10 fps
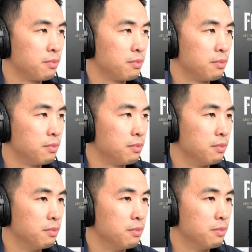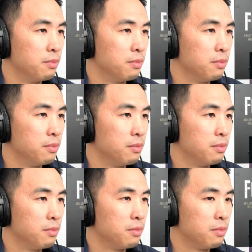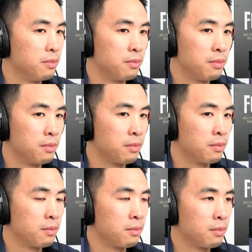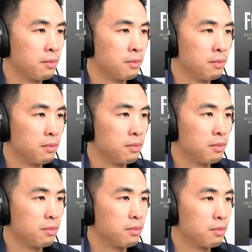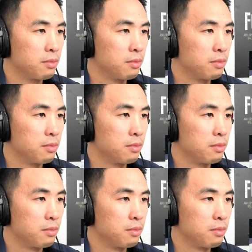No one is speaking in this clip.